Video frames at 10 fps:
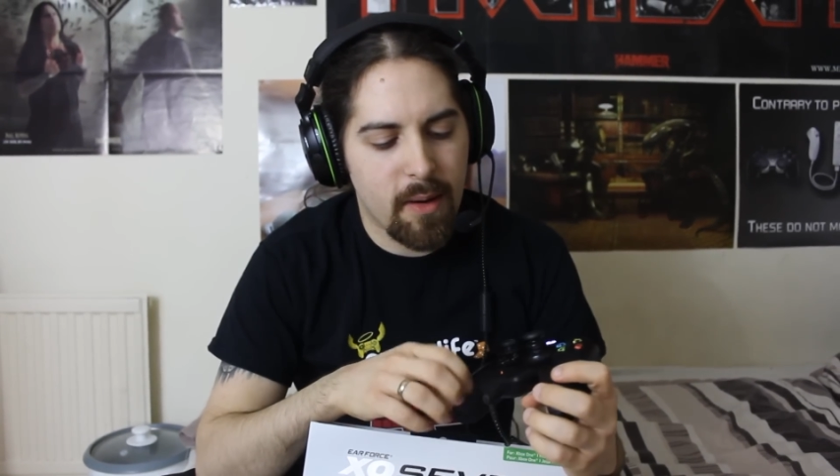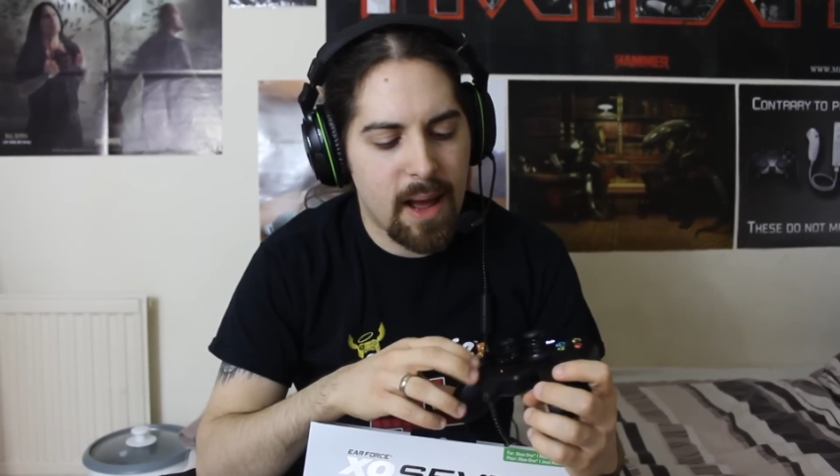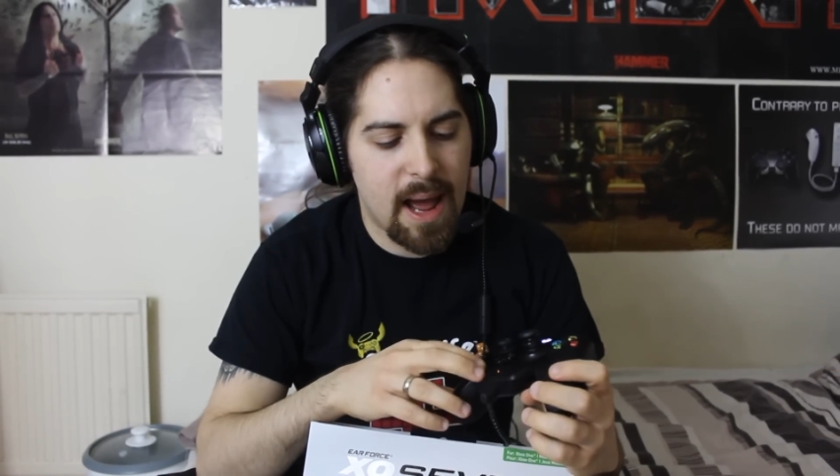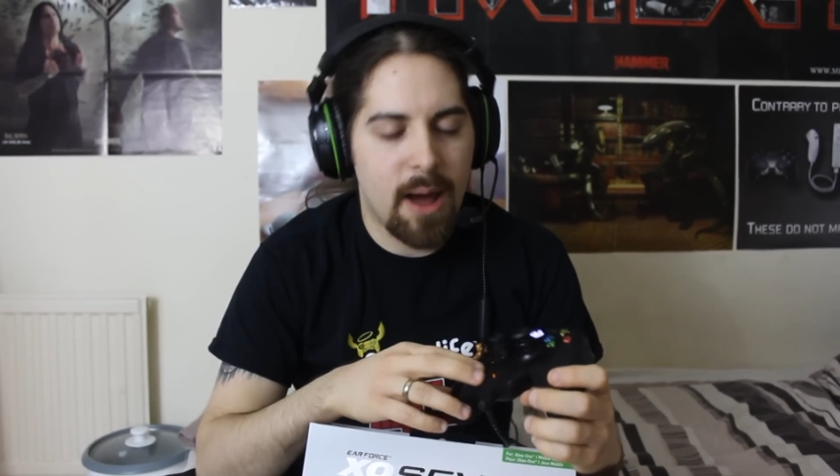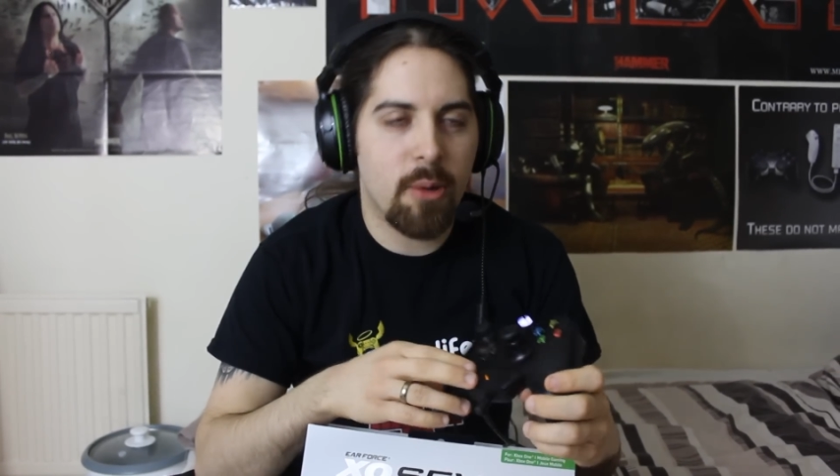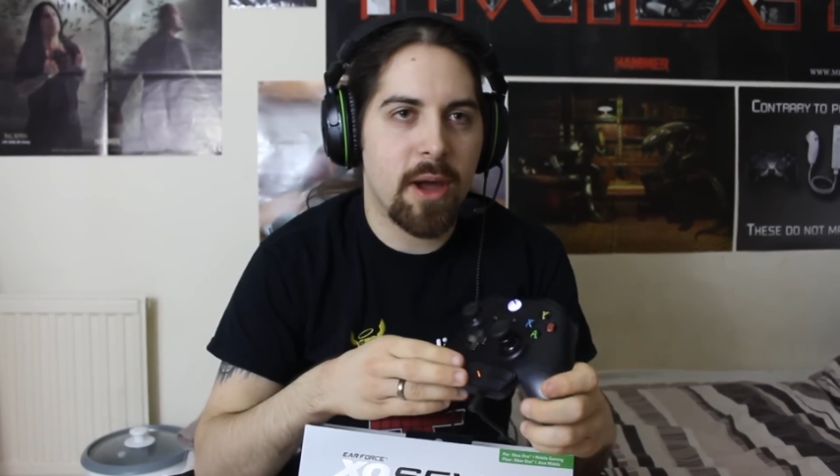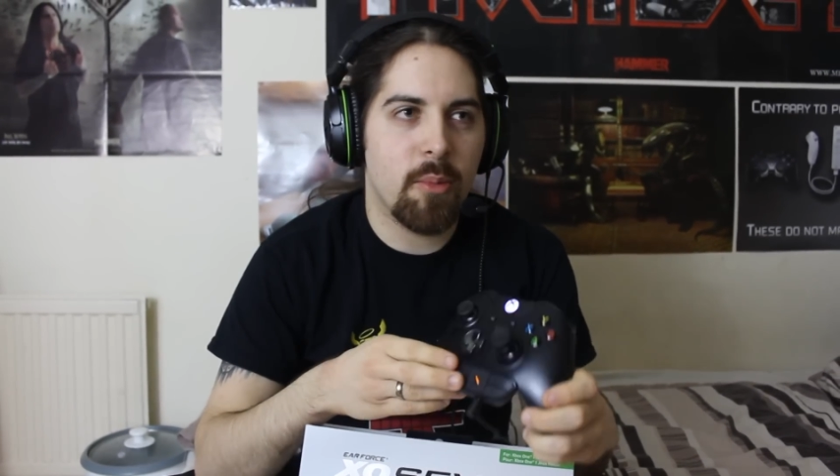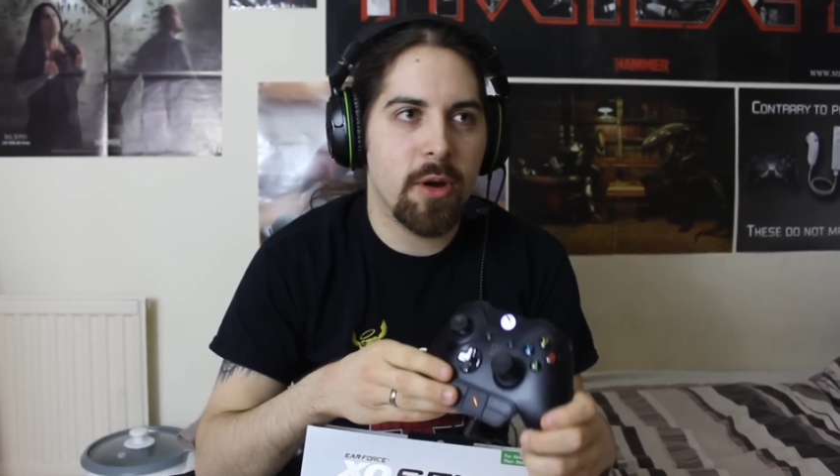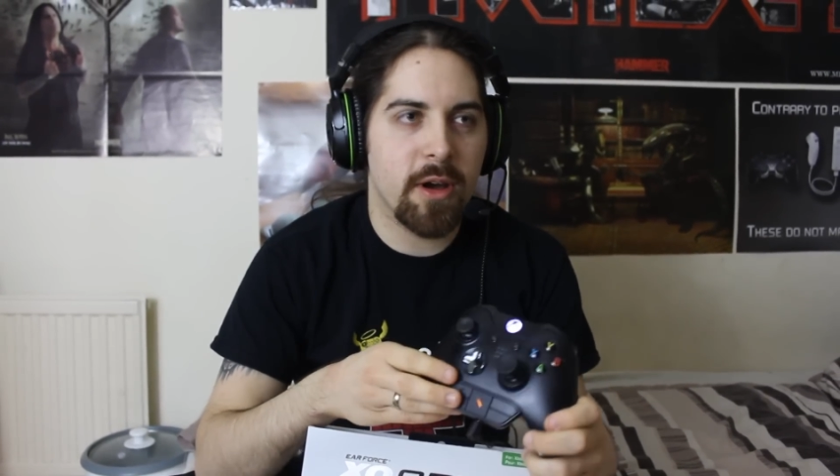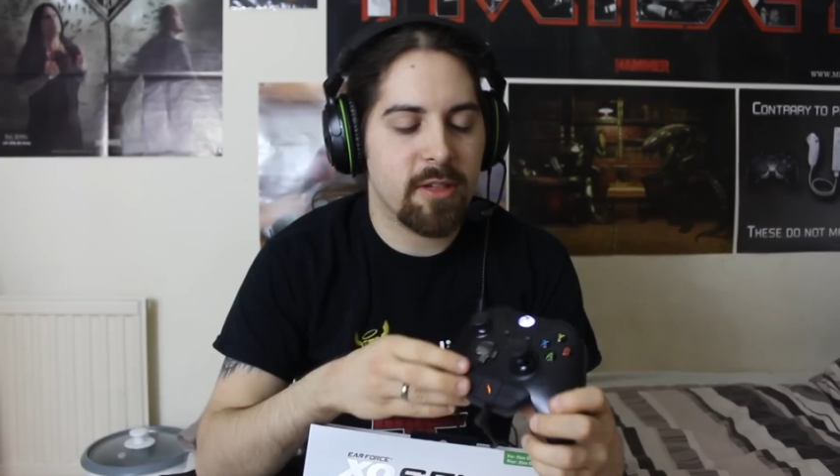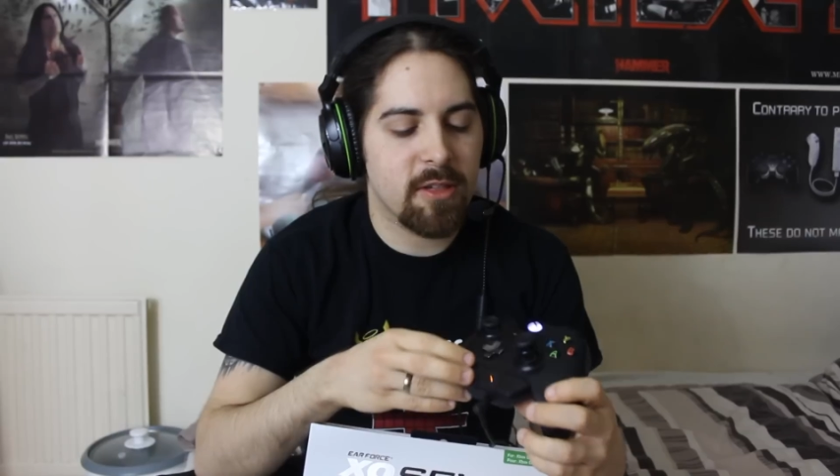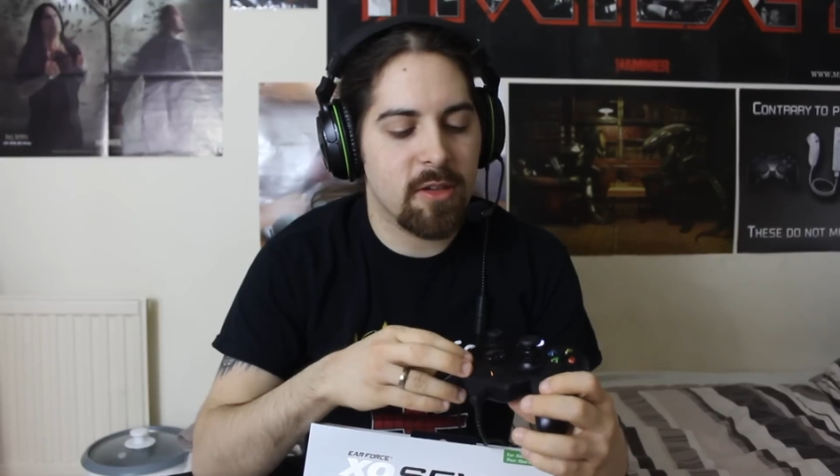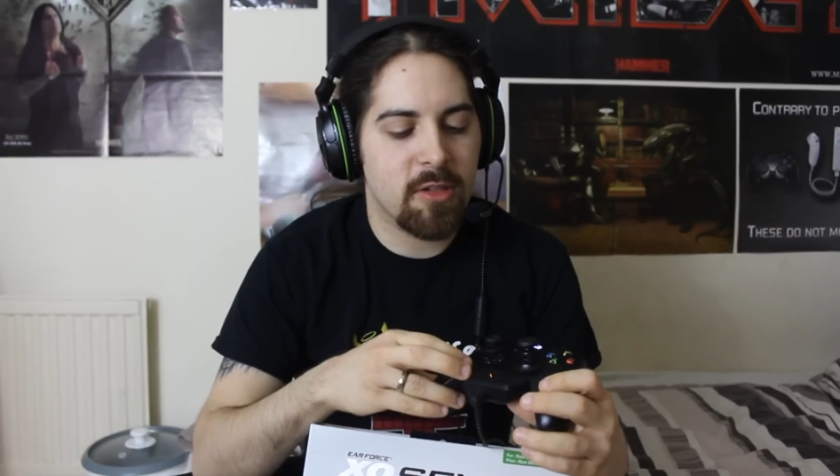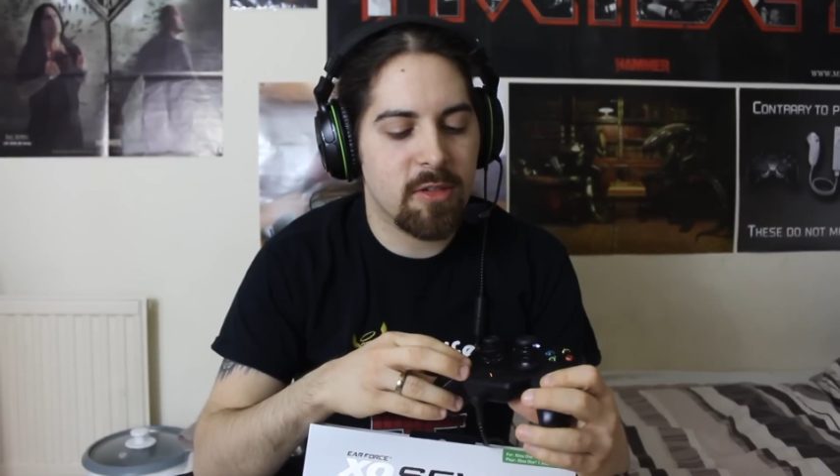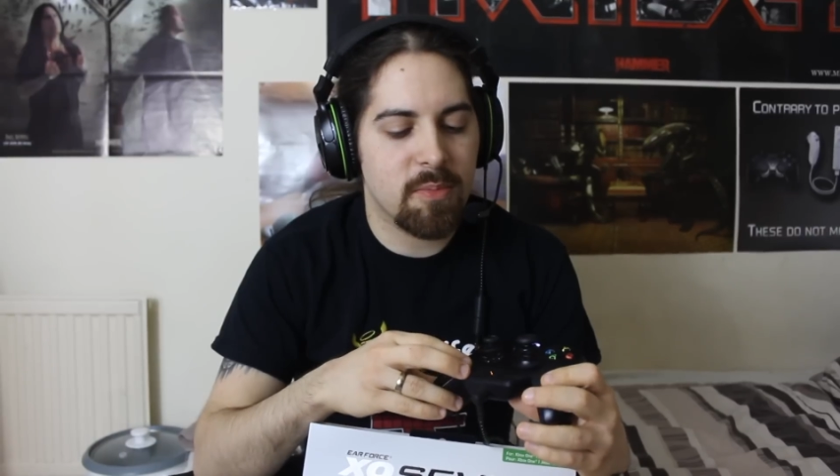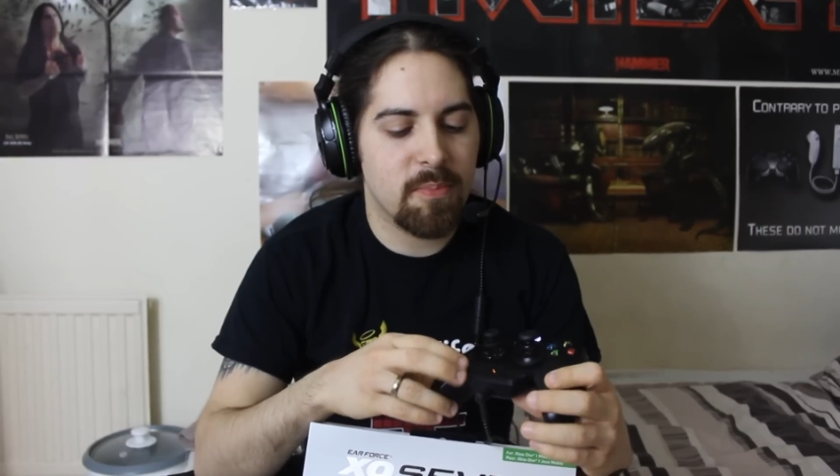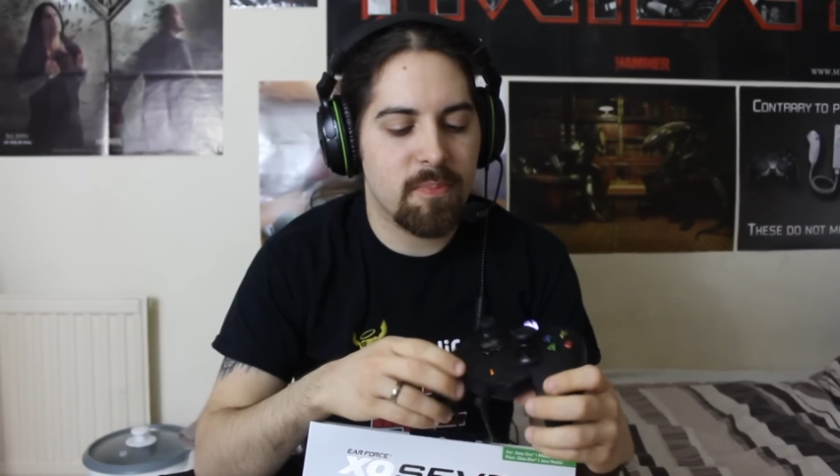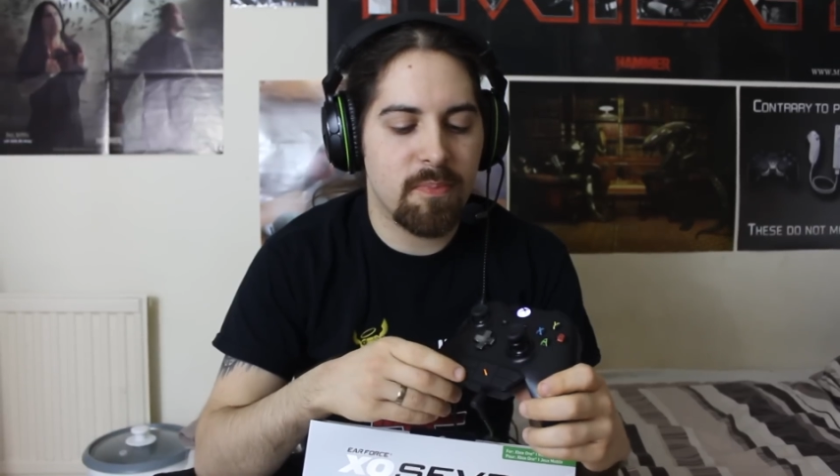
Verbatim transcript: out how that works, it's